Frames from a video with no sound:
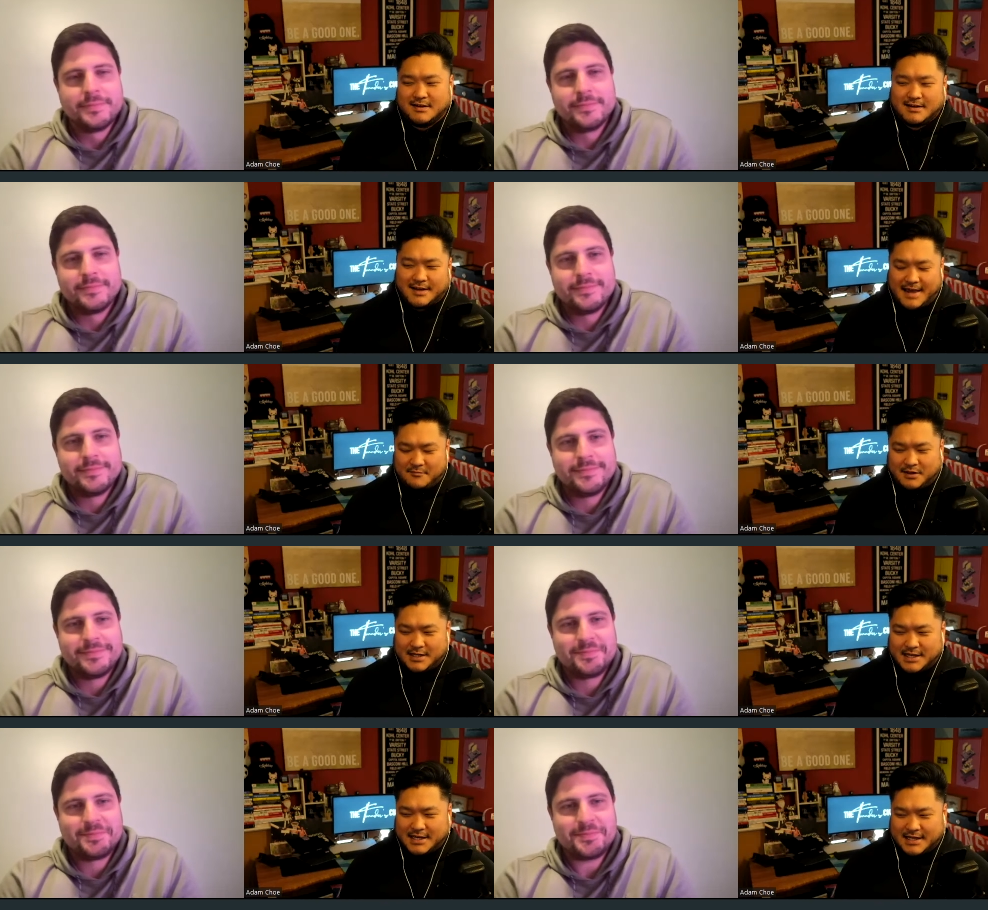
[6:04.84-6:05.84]

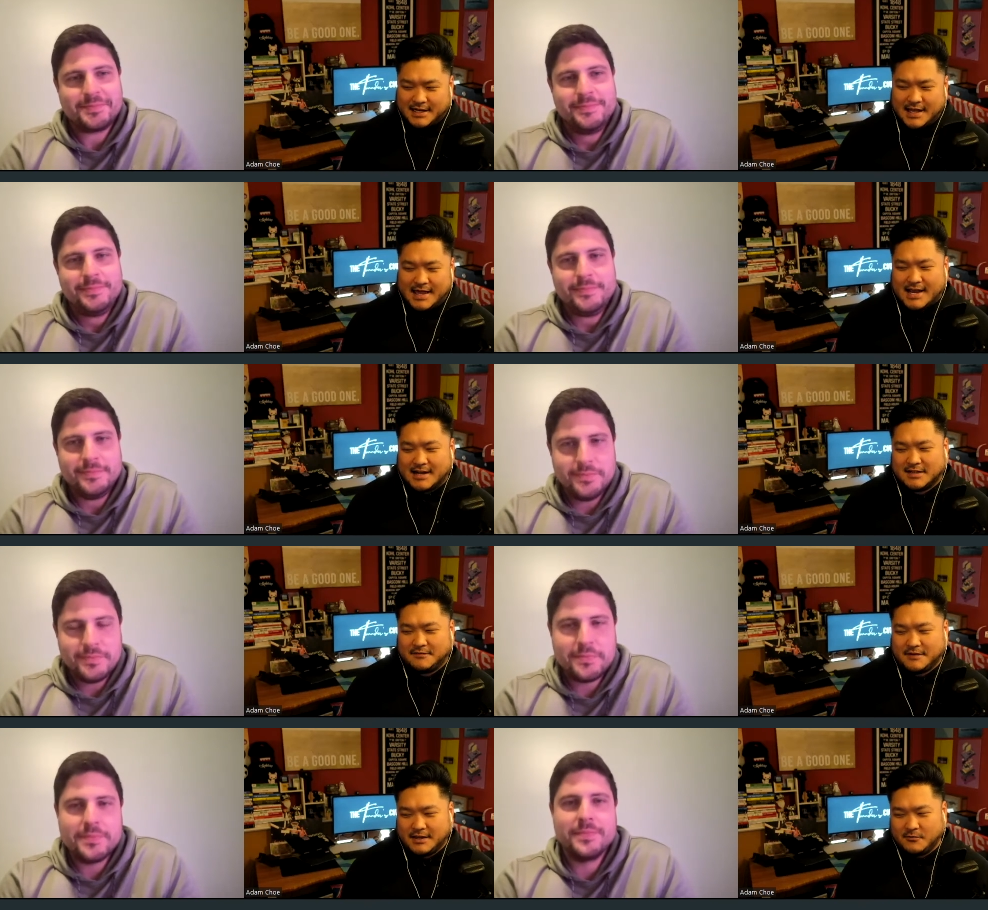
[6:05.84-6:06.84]
Speaker 1: gambling and, and that kind of stuff
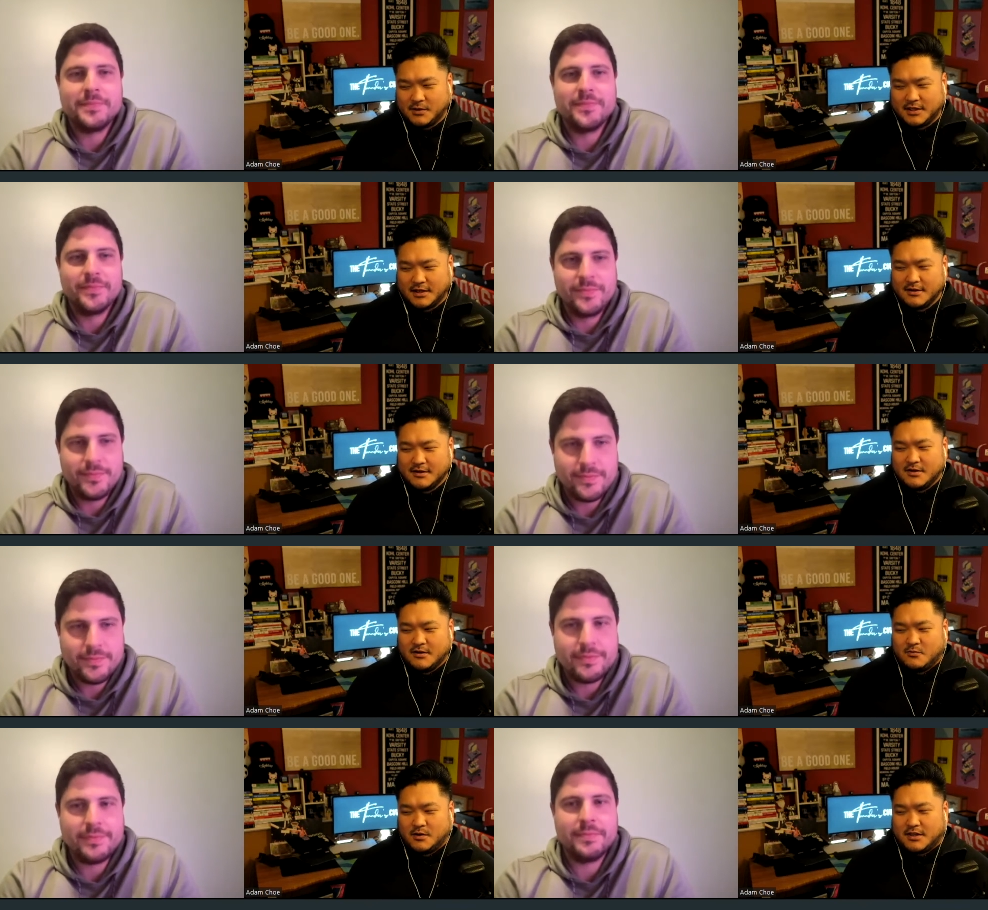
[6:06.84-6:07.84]
with a
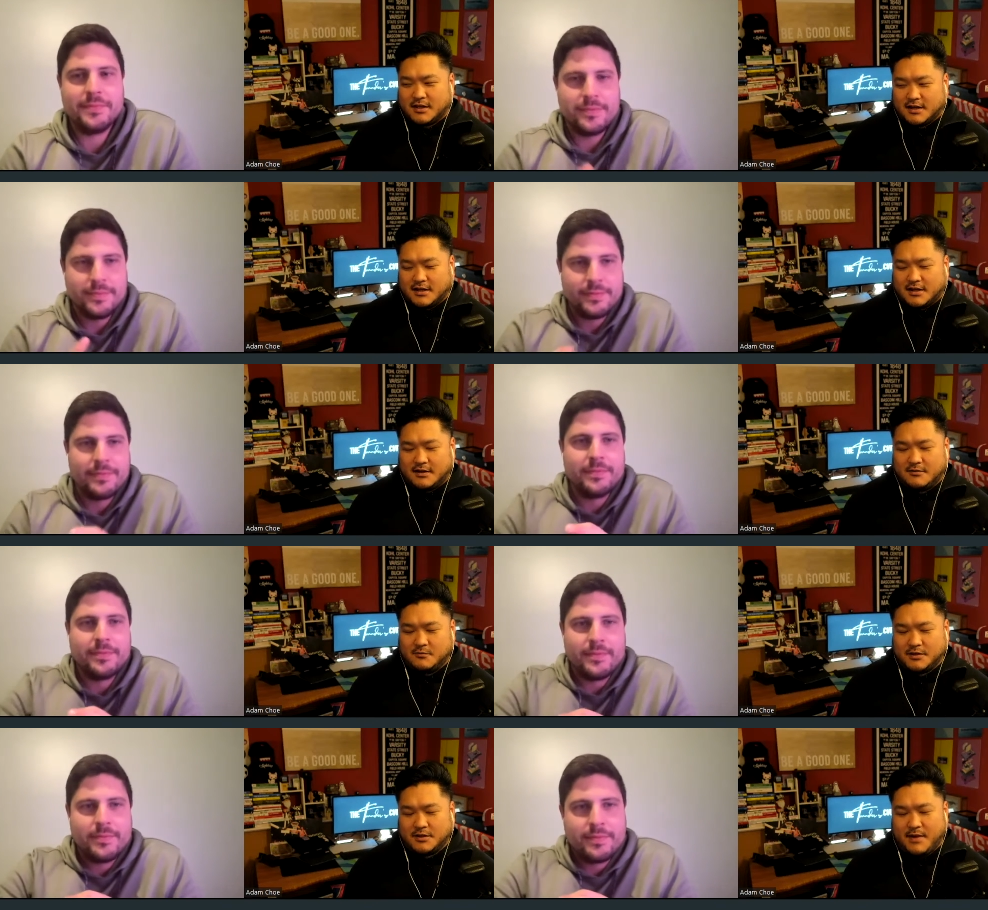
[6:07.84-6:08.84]
with a
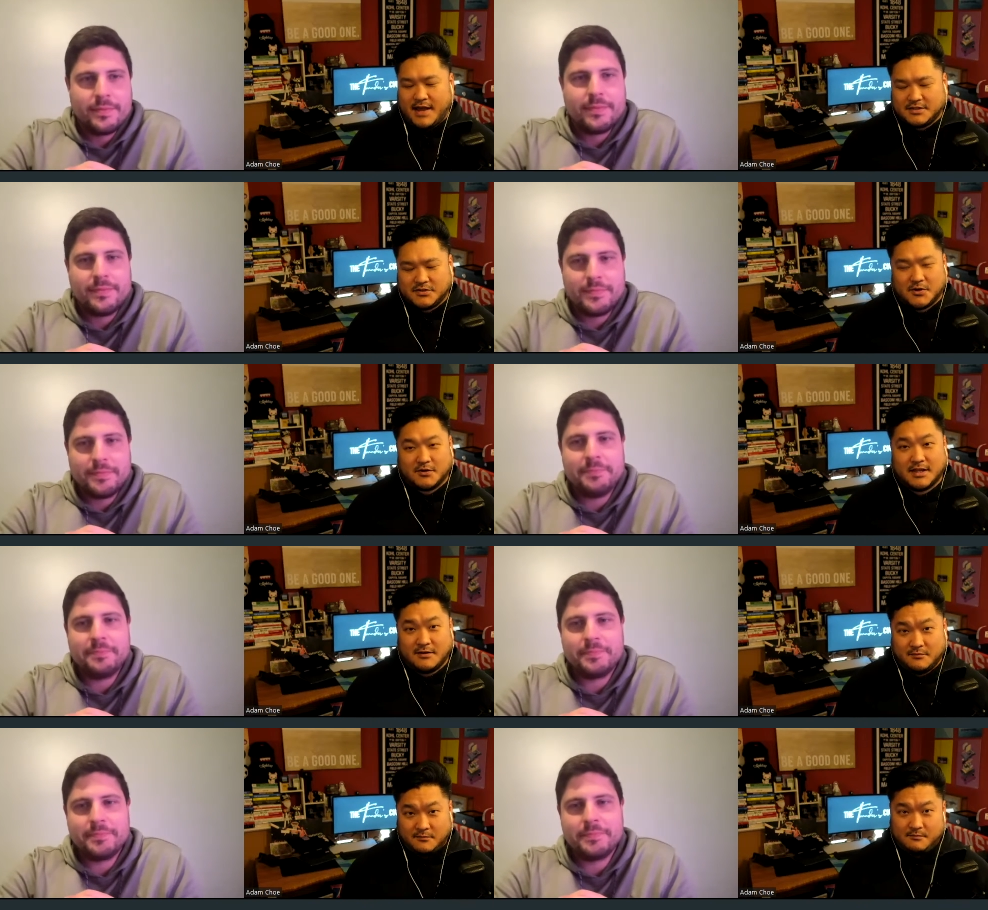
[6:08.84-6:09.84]
with a paint stroke that
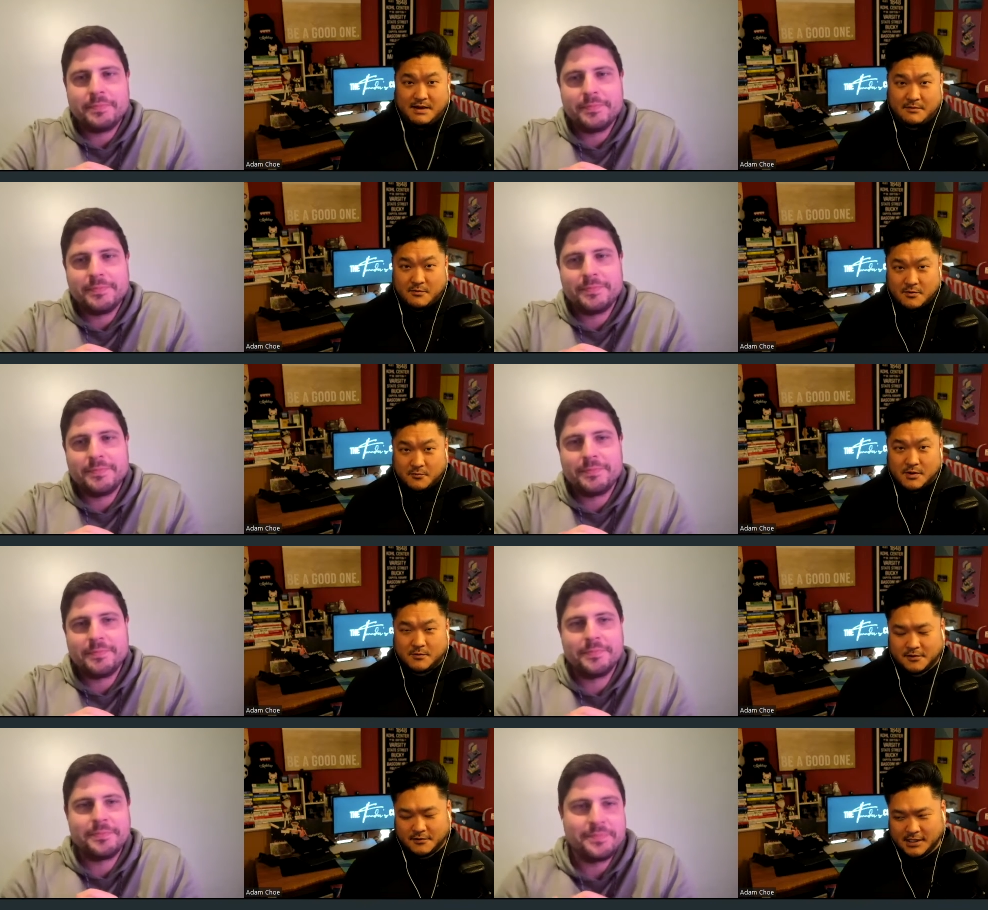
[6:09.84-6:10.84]
maybe we, we
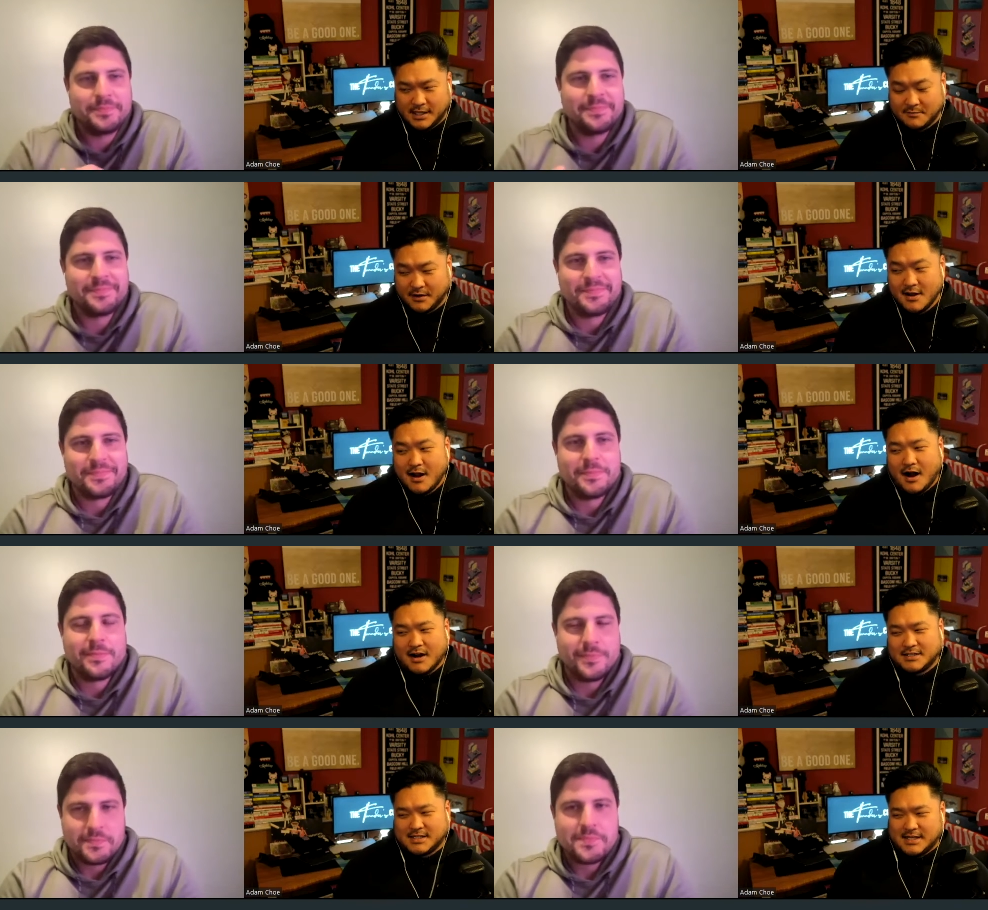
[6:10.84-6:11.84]
wouldn't really like. But
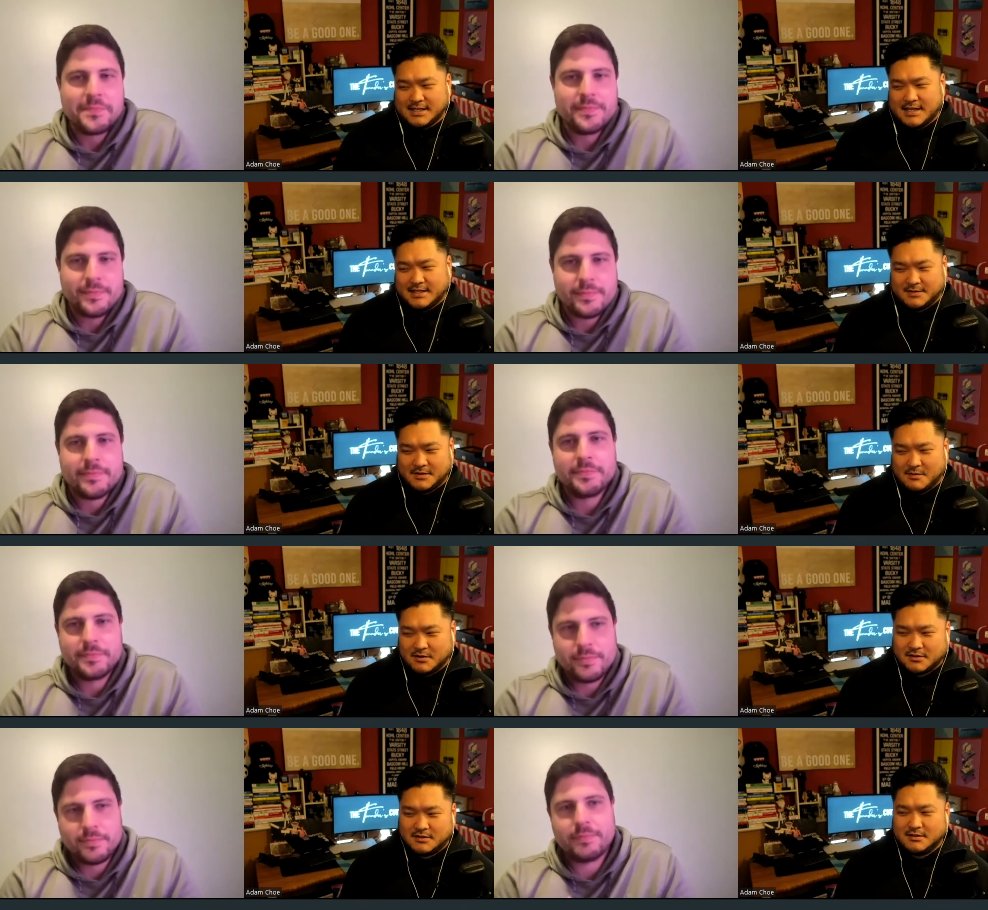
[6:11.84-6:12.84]
honestly, like, some of the
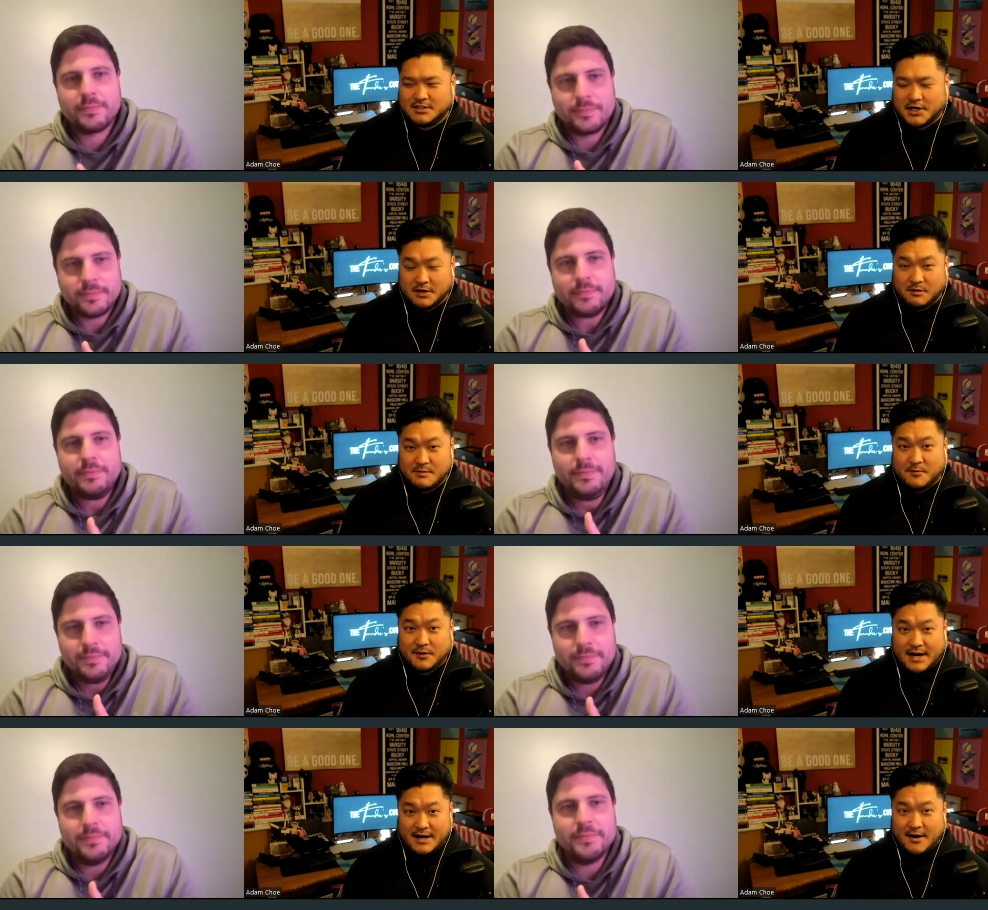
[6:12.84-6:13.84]
most charitable people that
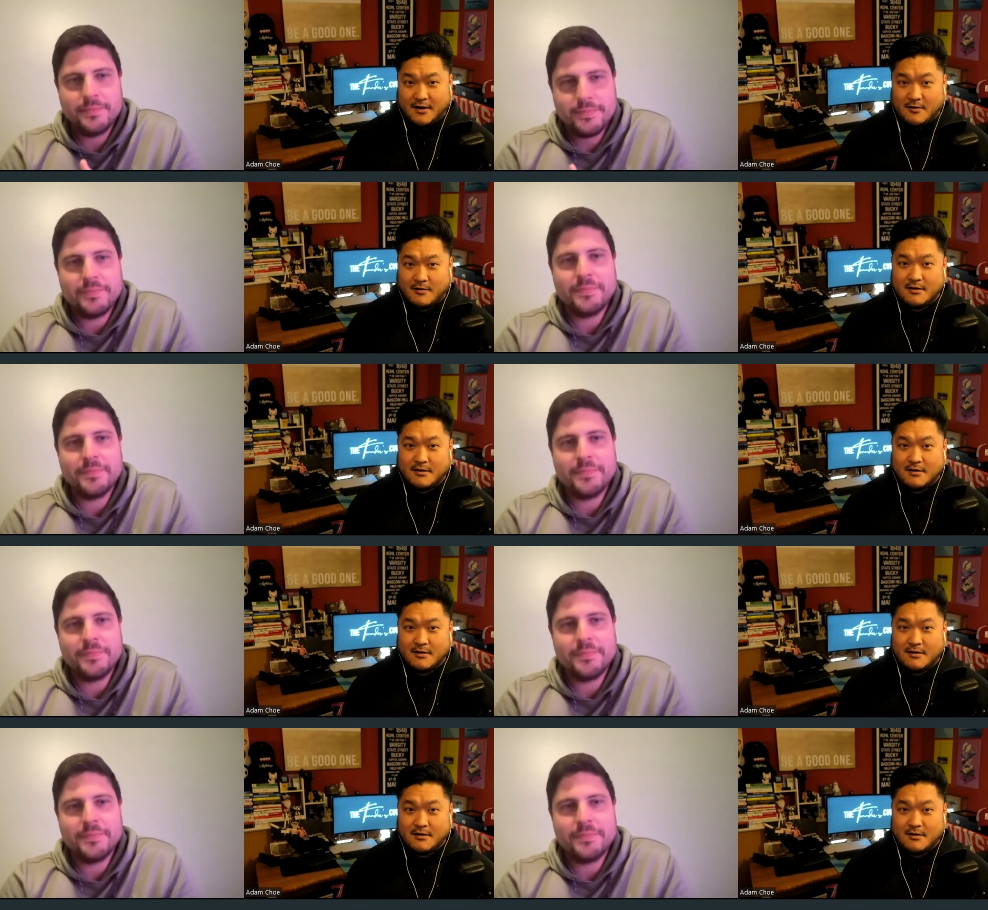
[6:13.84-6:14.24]
I know